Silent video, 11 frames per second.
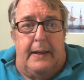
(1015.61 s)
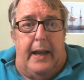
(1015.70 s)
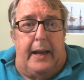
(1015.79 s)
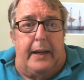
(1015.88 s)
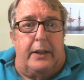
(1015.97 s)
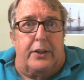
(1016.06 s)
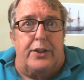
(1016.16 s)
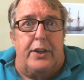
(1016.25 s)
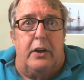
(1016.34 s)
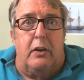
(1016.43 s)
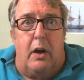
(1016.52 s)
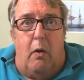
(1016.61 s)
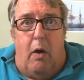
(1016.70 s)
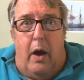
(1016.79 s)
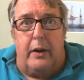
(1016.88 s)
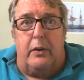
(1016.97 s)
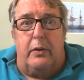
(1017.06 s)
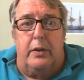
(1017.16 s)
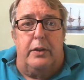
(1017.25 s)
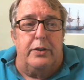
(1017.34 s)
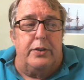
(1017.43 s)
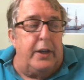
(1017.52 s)
and can still go on a
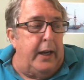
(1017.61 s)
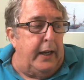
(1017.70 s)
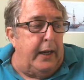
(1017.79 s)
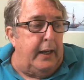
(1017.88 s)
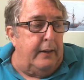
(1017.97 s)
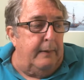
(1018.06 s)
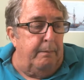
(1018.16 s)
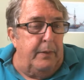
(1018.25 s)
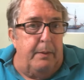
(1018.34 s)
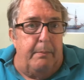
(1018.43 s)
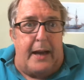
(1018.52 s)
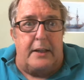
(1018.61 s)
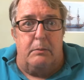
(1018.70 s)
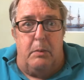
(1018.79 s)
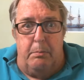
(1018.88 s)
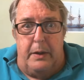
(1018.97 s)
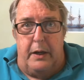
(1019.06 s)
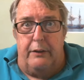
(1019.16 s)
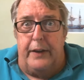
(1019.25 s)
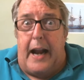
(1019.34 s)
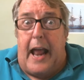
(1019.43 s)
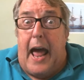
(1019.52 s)
cruise and get the maximum
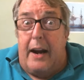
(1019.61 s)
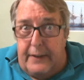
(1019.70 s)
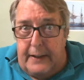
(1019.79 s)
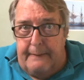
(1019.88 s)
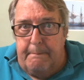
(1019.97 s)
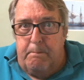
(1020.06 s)
benefit out of it.